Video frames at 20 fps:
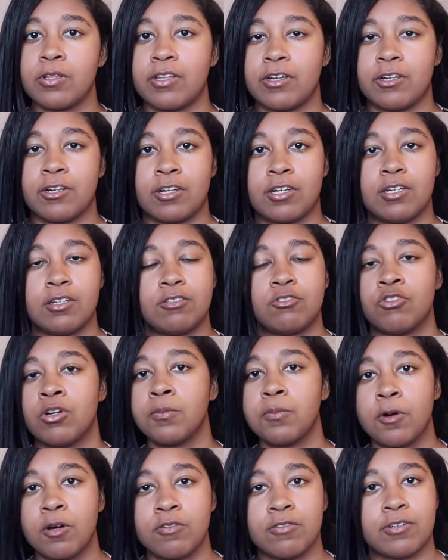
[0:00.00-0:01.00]
that you're going to
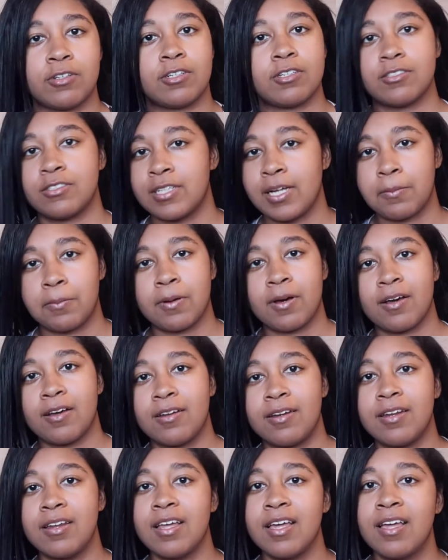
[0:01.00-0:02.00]
trip over or step
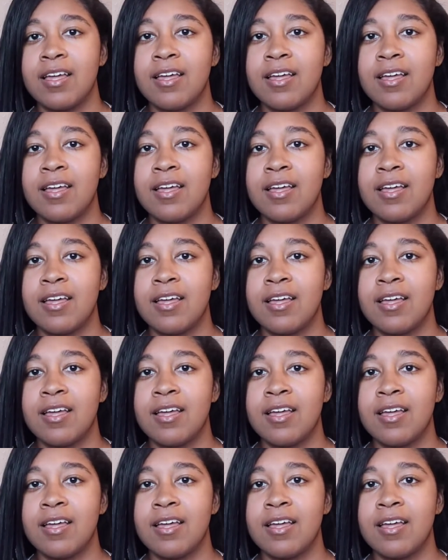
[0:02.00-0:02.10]
on.